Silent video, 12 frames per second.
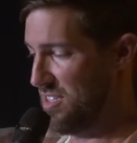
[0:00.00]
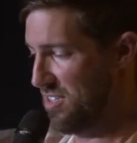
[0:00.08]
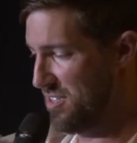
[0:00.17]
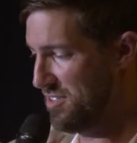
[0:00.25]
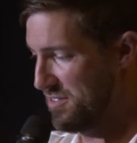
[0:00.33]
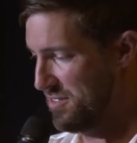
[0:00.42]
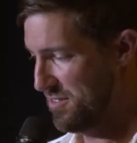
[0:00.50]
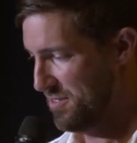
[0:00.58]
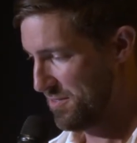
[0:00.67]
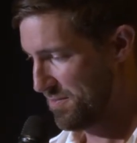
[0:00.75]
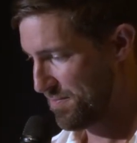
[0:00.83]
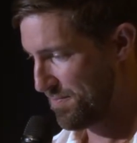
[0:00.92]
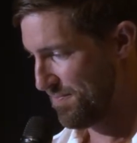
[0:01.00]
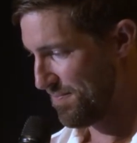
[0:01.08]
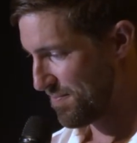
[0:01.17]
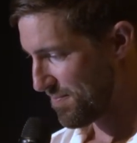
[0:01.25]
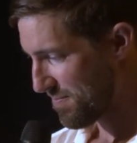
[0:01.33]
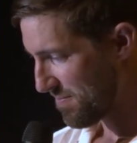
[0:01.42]

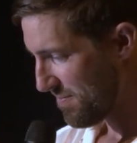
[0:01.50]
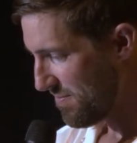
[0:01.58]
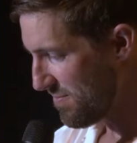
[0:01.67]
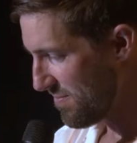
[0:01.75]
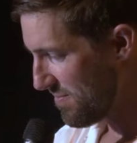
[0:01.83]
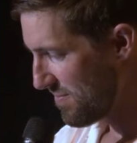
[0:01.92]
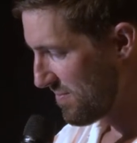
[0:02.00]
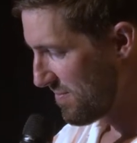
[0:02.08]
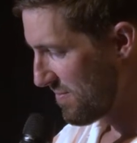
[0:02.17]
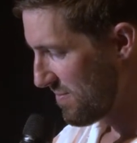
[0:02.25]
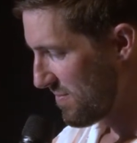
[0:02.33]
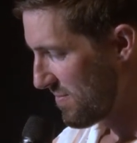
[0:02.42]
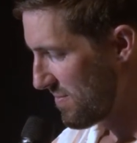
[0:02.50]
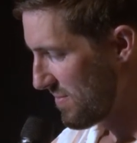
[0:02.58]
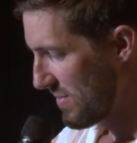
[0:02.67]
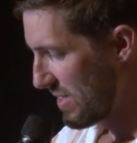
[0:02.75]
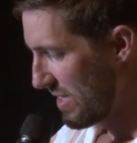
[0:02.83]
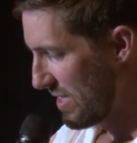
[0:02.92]

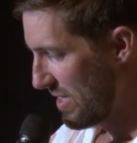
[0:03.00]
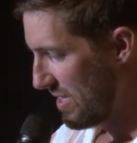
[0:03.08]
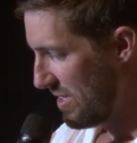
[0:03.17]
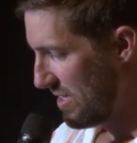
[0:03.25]
No one is speaking in this clip.